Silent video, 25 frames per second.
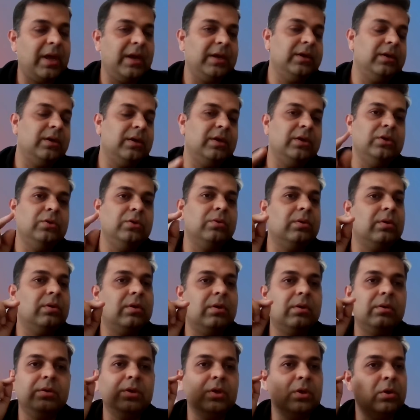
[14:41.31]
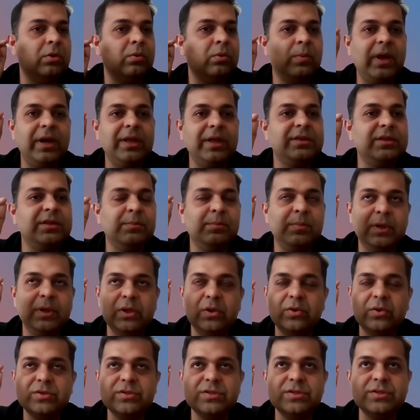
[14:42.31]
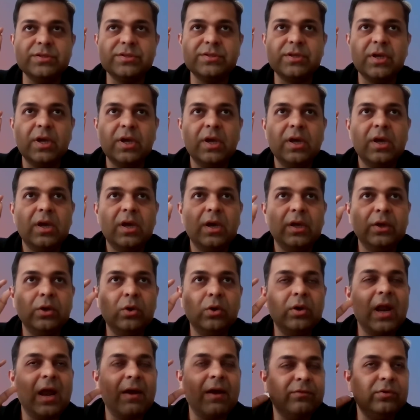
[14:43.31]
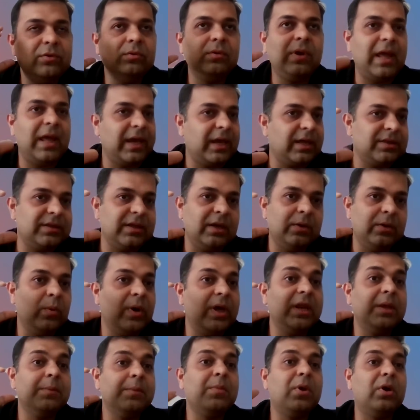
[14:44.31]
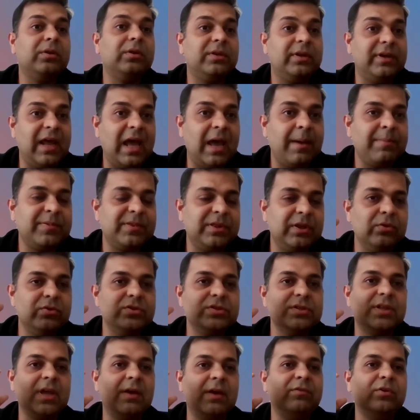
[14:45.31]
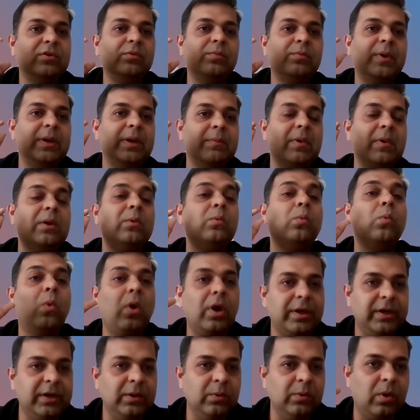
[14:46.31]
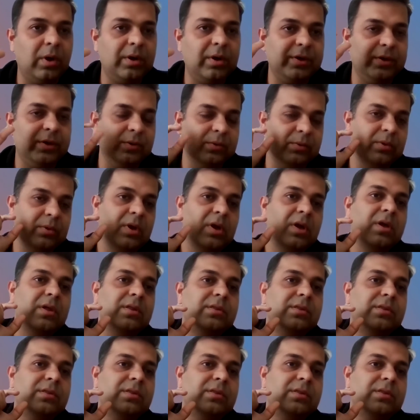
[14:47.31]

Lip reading: And very simply, you don't have to, like I said, worry about the dApps. You just have to worry about what you want to do.